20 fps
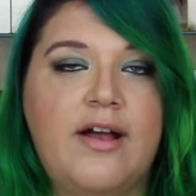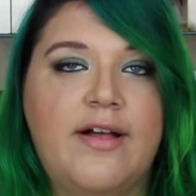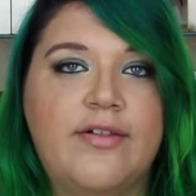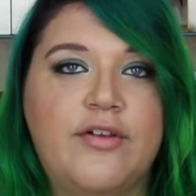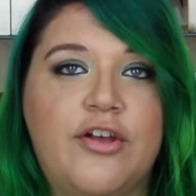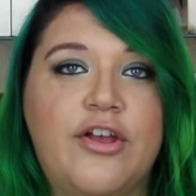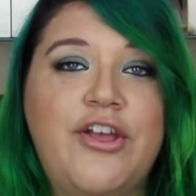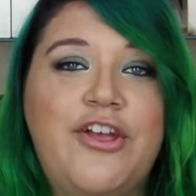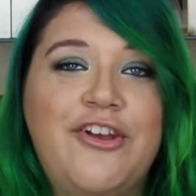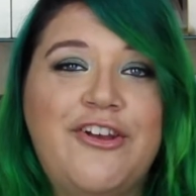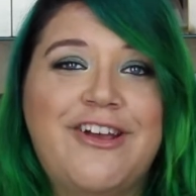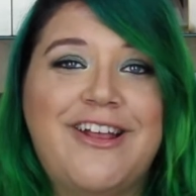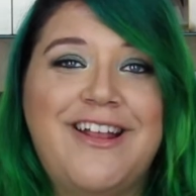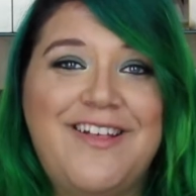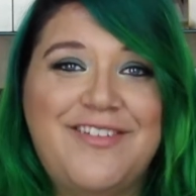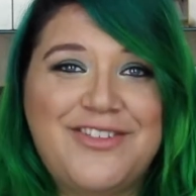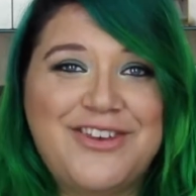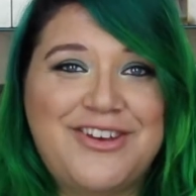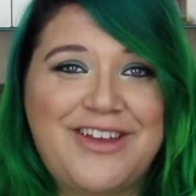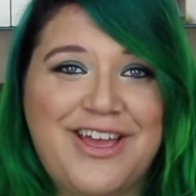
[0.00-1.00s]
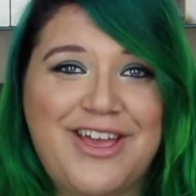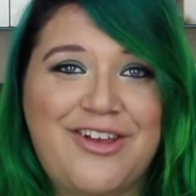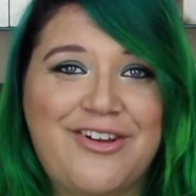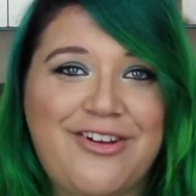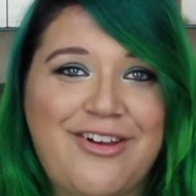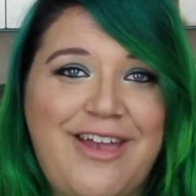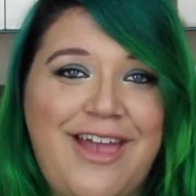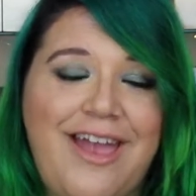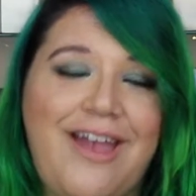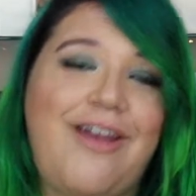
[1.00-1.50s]
color, you're gonna have to dye
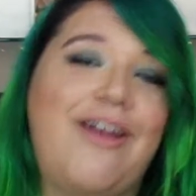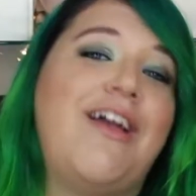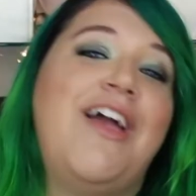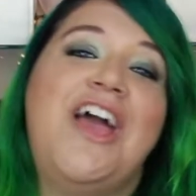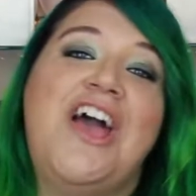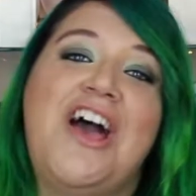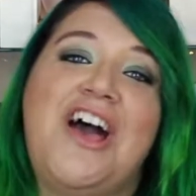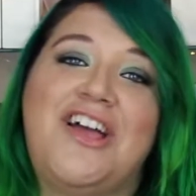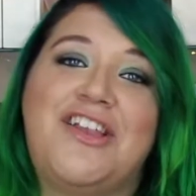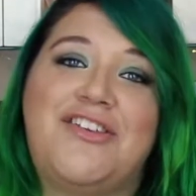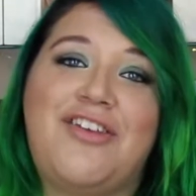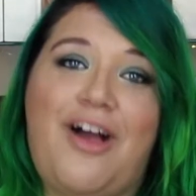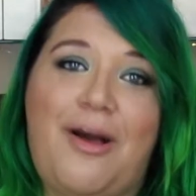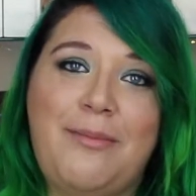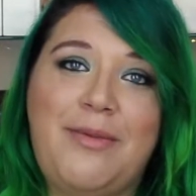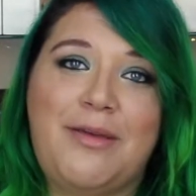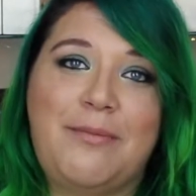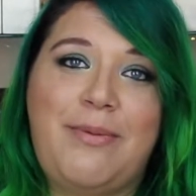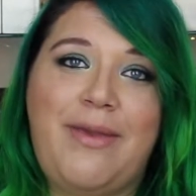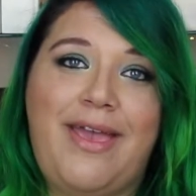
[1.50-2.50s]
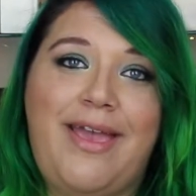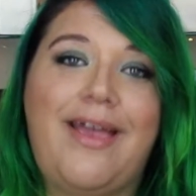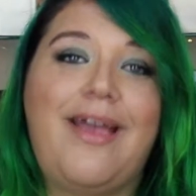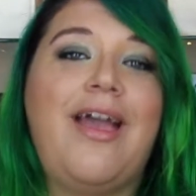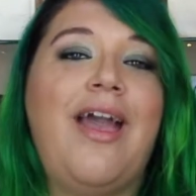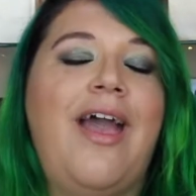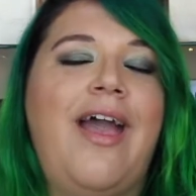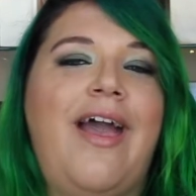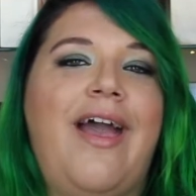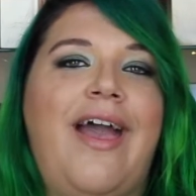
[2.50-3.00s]
your hair Atomic
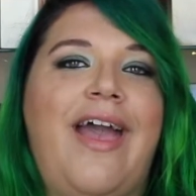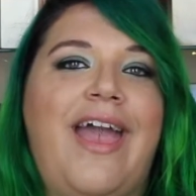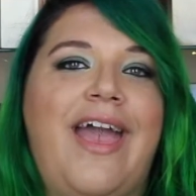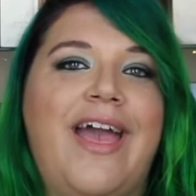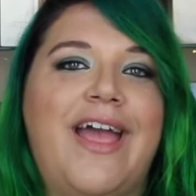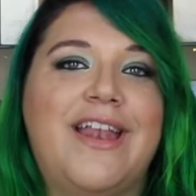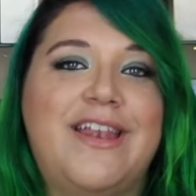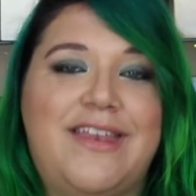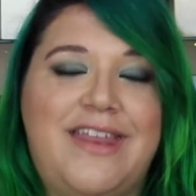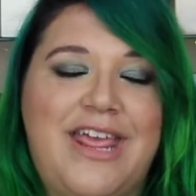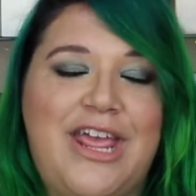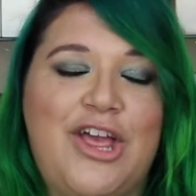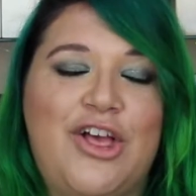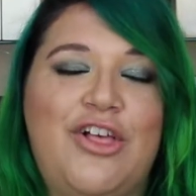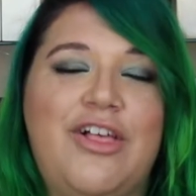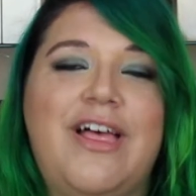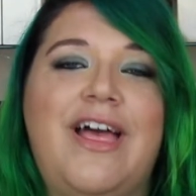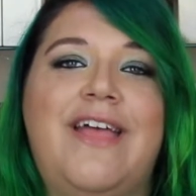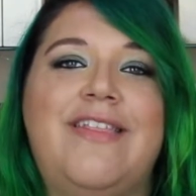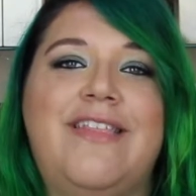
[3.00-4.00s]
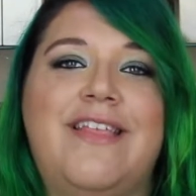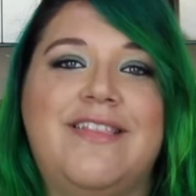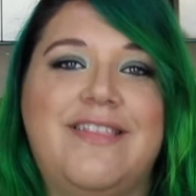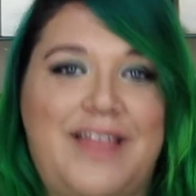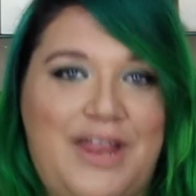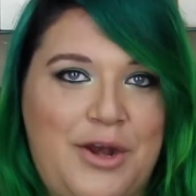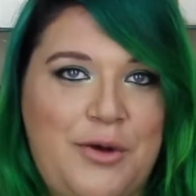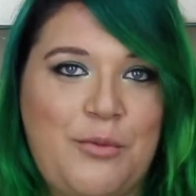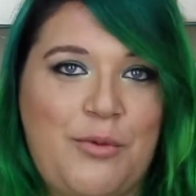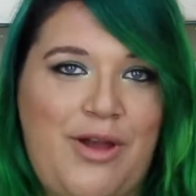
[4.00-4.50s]
Pink and teal and then
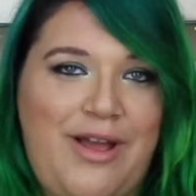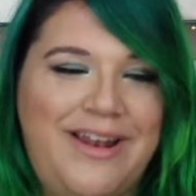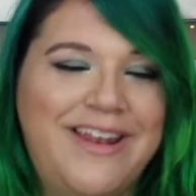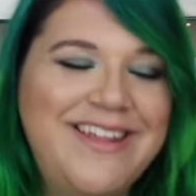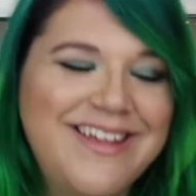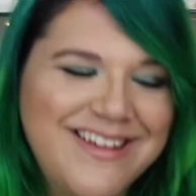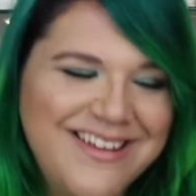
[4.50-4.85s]
let it run.